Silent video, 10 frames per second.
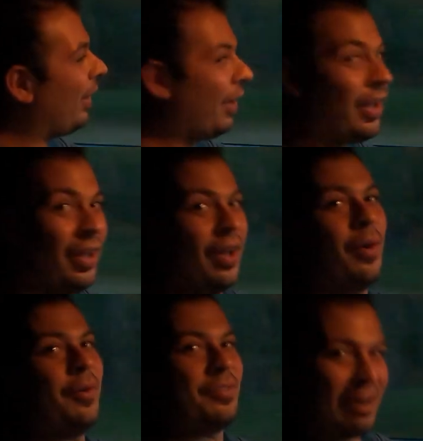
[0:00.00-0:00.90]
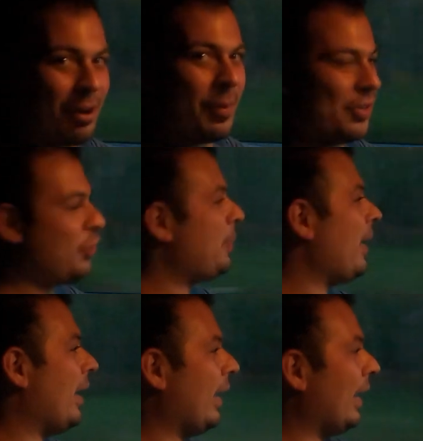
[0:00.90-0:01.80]
very much
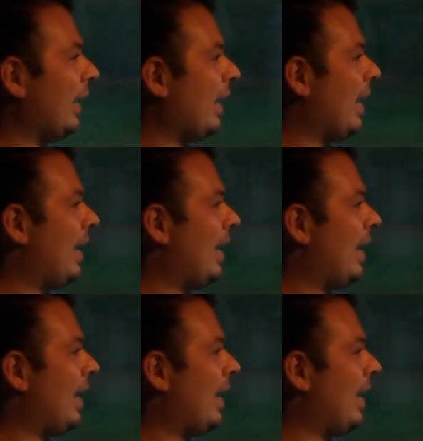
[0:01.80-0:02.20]
speeding.